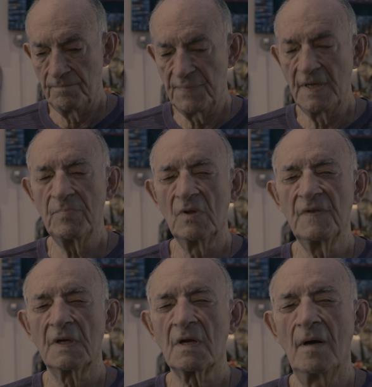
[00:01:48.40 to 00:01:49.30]
people
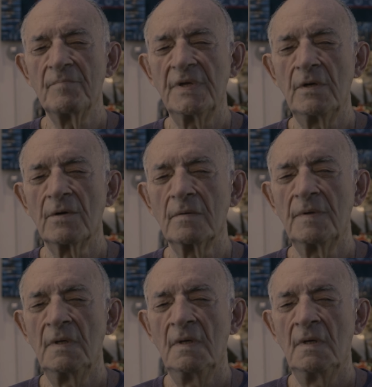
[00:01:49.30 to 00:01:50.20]
that come here
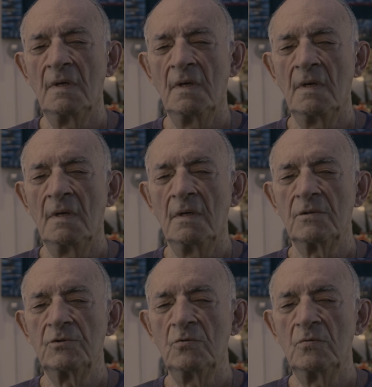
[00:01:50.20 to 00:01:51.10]

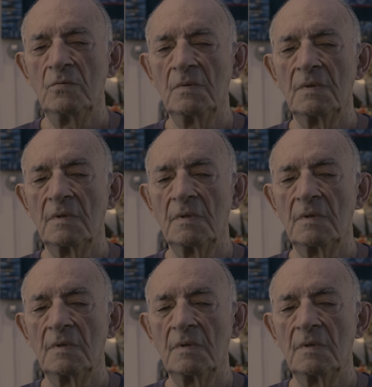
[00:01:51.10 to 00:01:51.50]
to